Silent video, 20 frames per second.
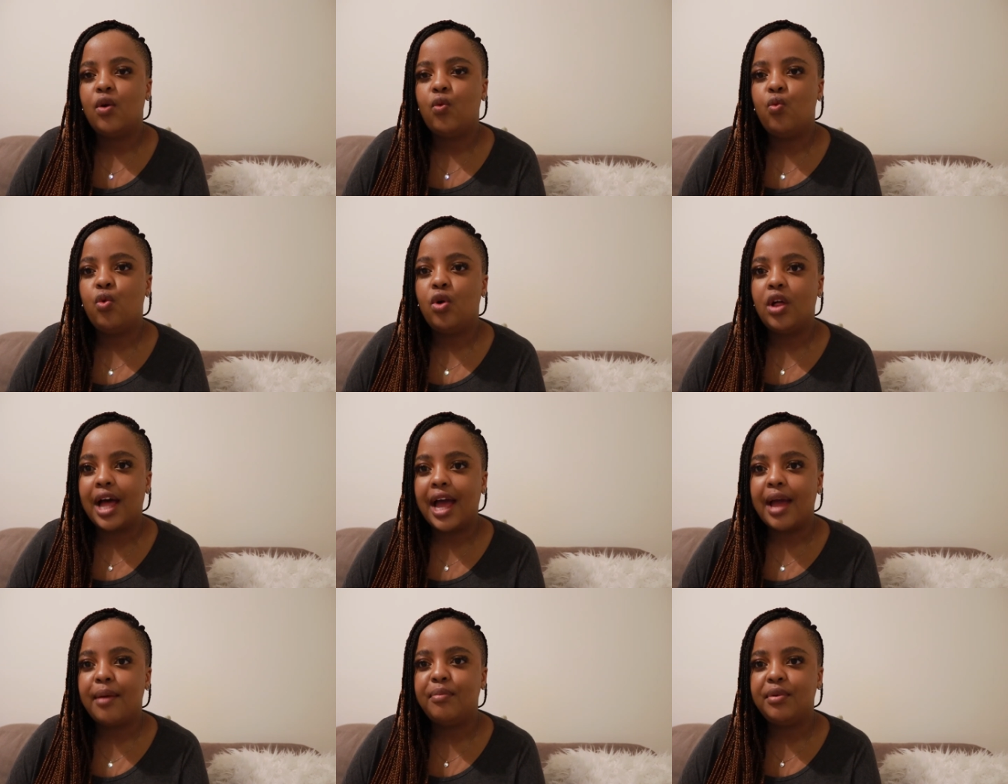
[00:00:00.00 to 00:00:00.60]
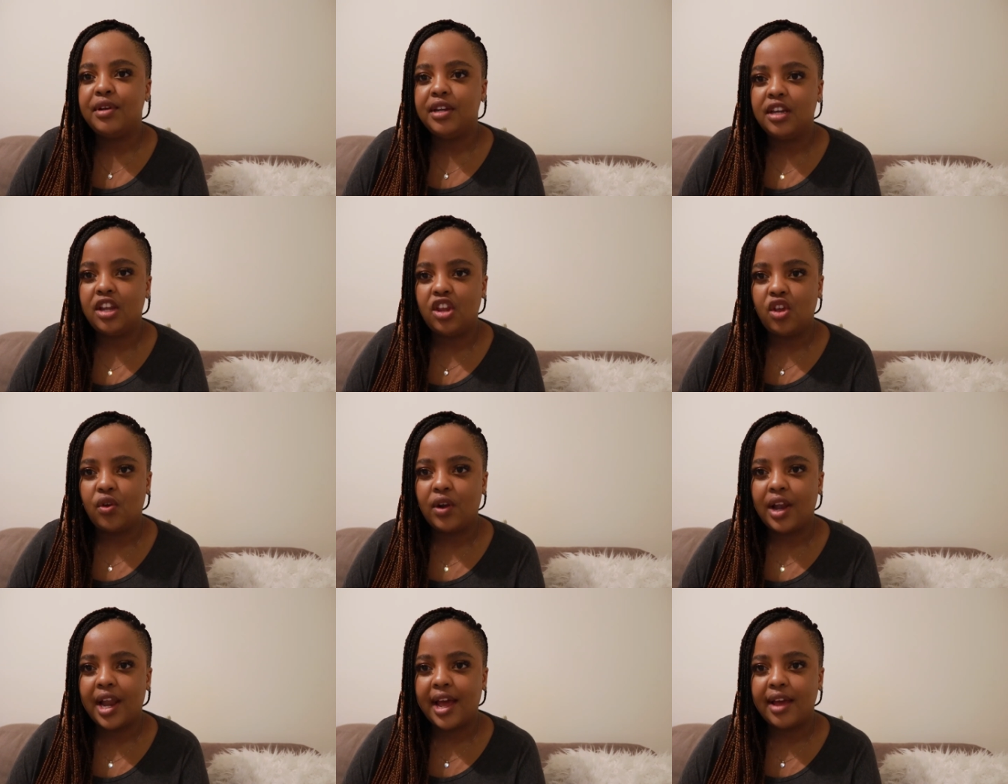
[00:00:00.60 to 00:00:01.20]
will happen in
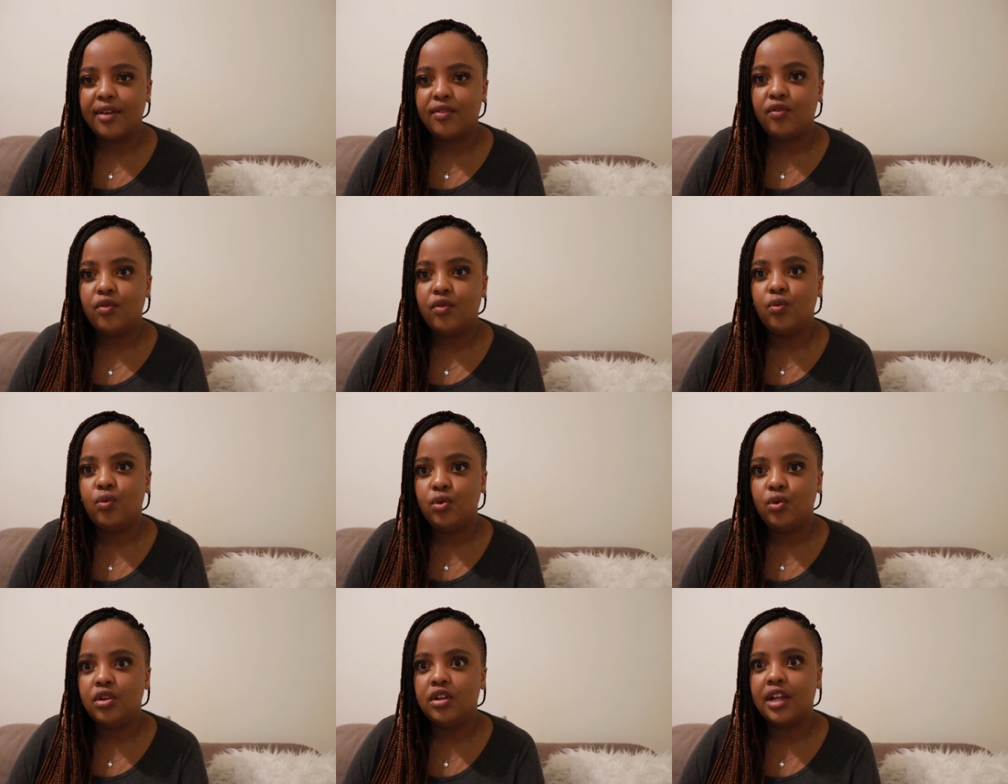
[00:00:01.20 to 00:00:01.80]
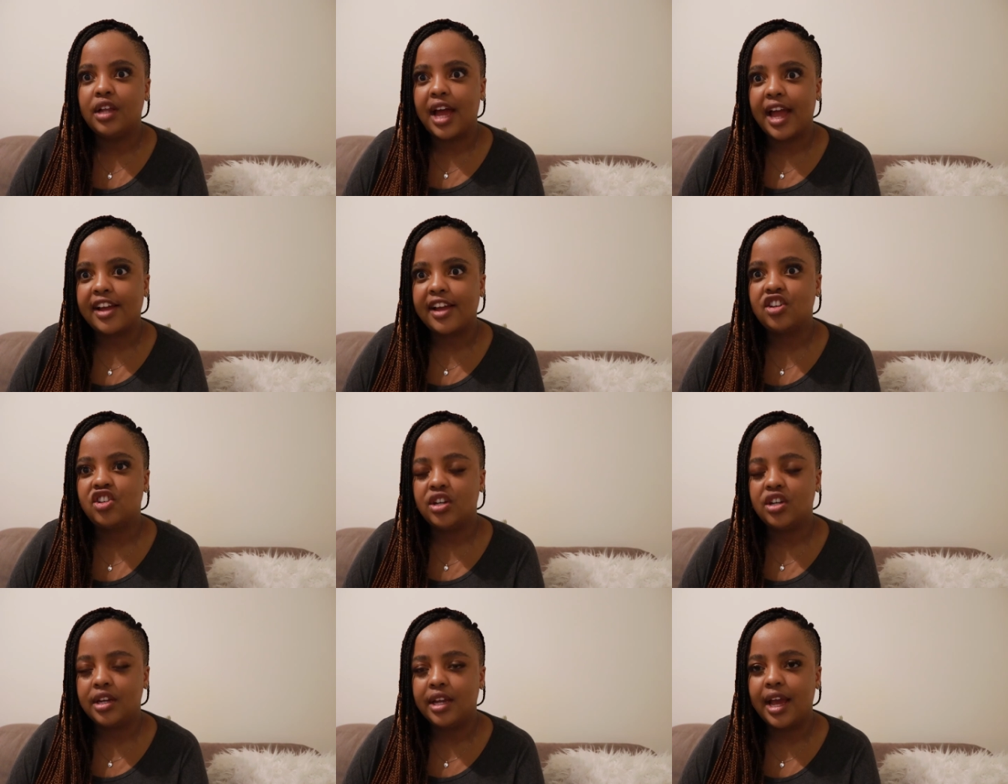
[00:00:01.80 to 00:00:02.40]
your life will
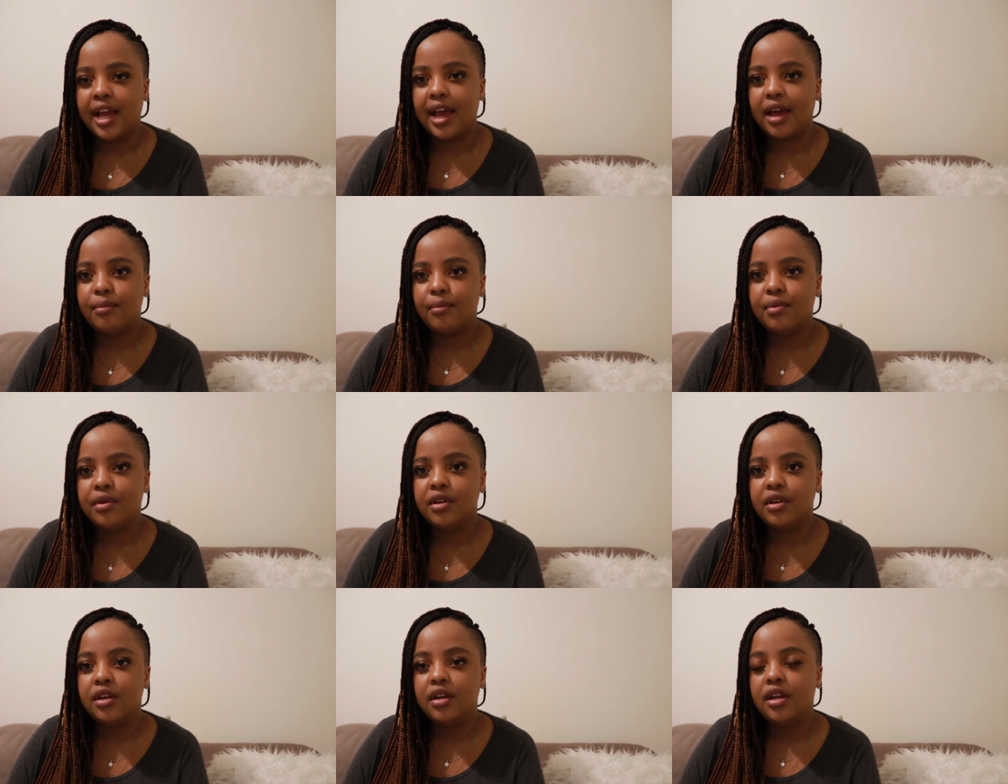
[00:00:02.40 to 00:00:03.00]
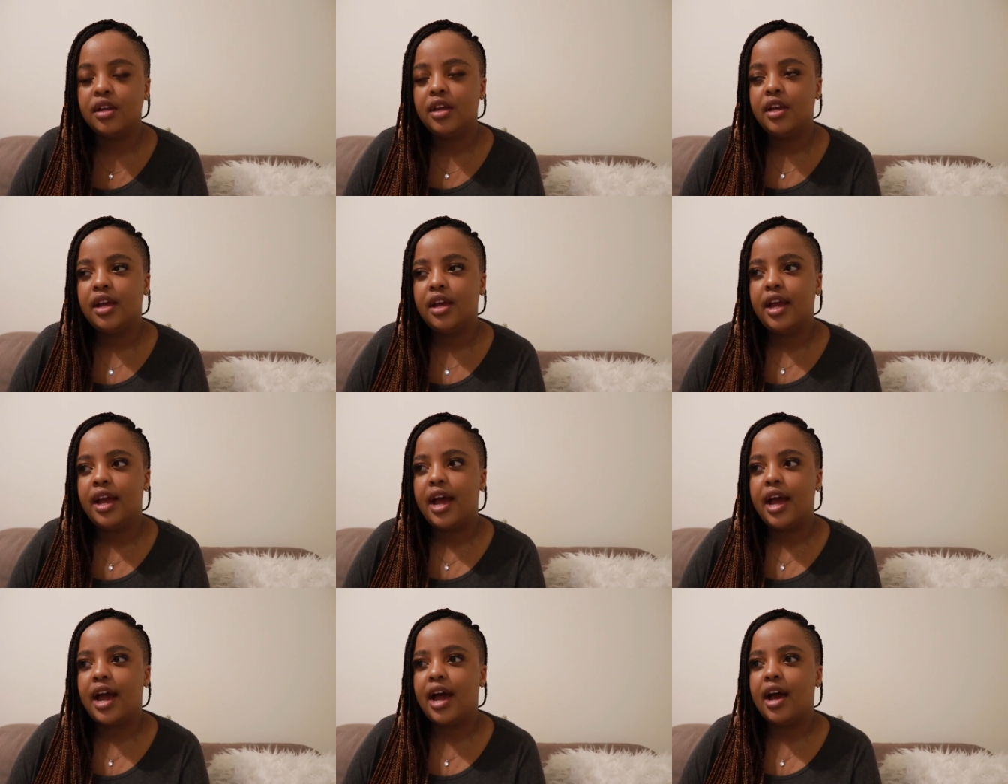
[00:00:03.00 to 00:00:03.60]
actually happen.
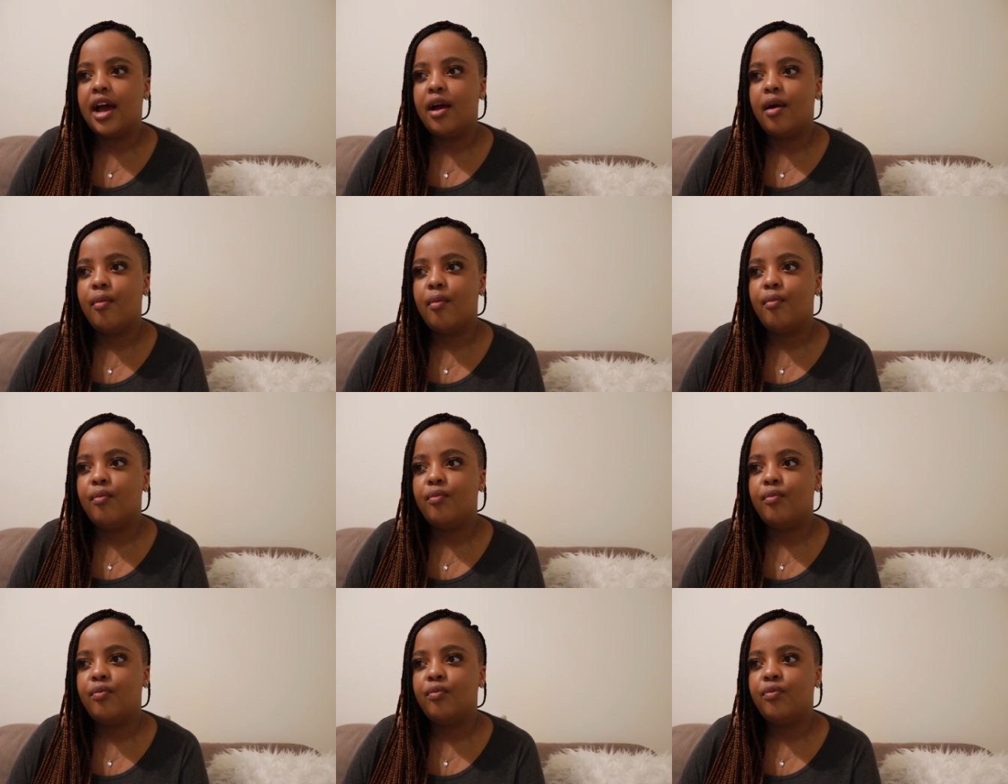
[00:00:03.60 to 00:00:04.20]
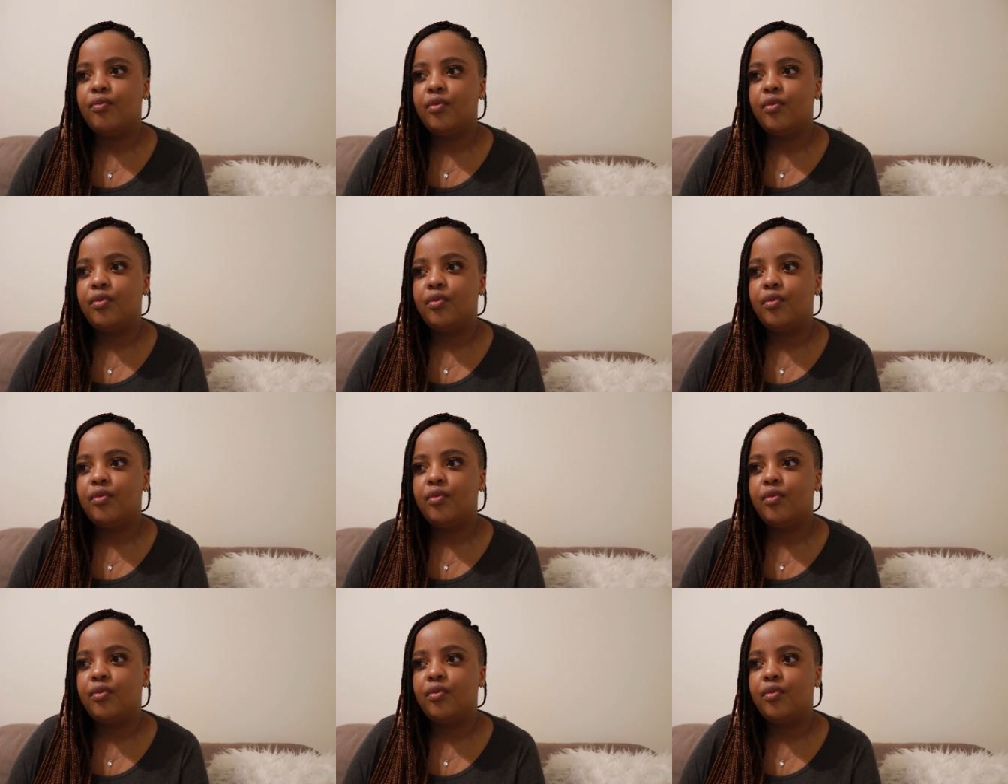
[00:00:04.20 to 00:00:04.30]
Um,